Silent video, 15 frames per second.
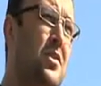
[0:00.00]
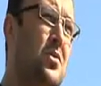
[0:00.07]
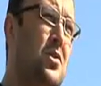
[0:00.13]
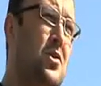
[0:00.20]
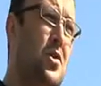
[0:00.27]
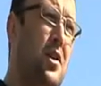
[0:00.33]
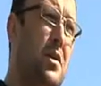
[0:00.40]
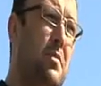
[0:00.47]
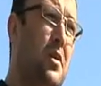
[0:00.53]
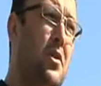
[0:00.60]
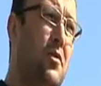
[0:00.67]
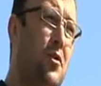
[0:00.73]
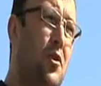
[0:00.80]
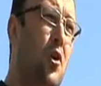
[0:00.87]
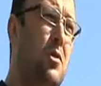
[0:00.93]
That's what it's all
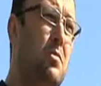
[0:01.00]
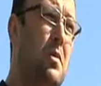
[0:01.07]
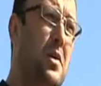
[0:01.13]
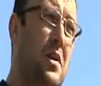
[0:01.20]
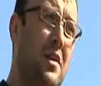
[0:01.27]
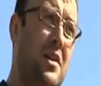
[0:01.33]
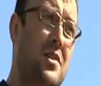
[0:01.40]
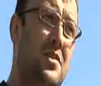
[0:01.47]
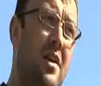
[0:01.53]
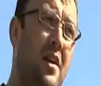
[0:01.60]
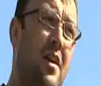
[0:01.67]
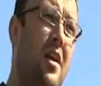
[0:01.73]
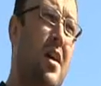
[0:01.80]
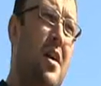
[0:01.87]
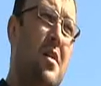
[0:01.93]
about. You've got to be
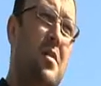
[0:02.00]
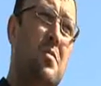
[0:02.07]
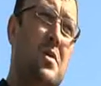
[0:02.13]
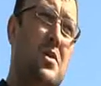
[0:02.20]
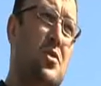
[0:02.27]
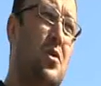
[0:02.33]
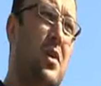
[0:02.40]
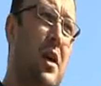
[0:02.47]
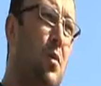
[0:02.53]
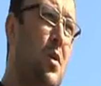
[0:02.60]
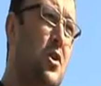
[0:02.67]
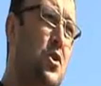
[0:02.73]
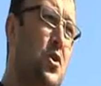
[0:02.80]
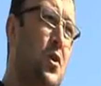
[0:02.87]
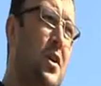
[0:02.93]
realistic because you only
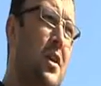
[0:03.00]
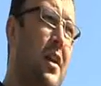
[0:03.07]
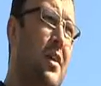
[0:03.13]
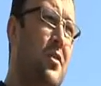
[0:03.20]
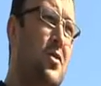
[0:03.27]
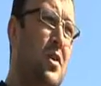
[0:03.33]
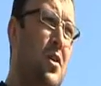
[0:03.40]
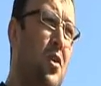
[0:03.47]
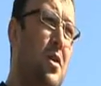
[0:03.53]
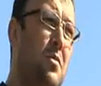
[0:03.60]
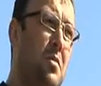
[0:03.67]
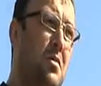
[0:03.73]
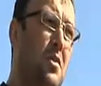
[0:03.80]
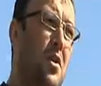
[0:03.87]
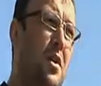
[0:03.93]
one shot at life, so you've got
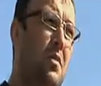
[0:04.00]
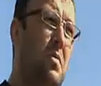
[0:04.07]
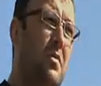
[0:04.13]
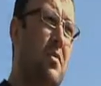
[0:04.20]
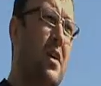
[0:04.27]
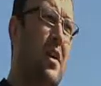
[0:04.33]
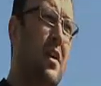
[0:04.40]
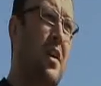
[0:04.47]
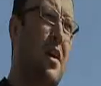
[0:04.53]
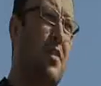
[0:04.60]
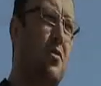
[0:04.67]
to, you've got to be very